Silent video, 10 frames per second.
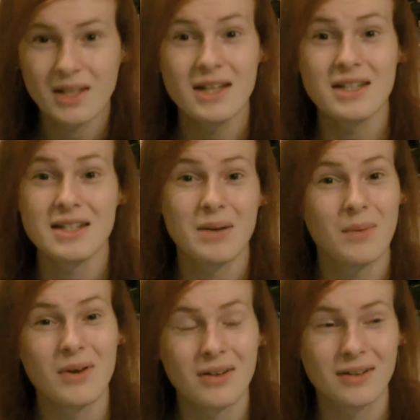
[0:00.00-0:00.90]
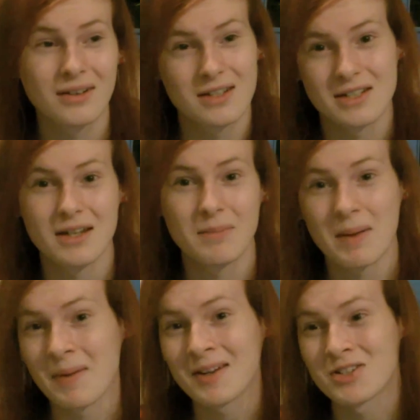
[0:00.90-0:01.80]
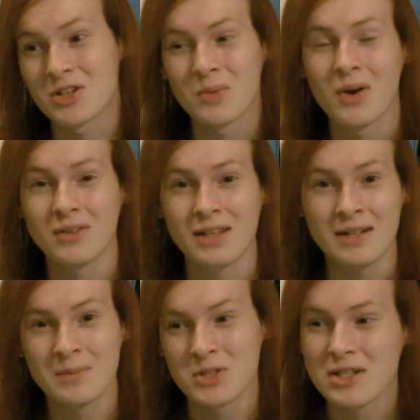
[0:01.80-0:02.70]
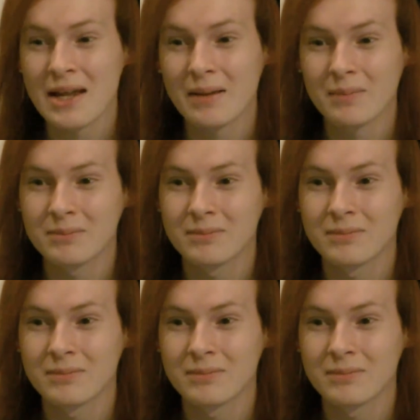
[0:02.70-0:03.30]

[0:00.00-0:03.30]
because um, I walked, because my manager walked in and was just like,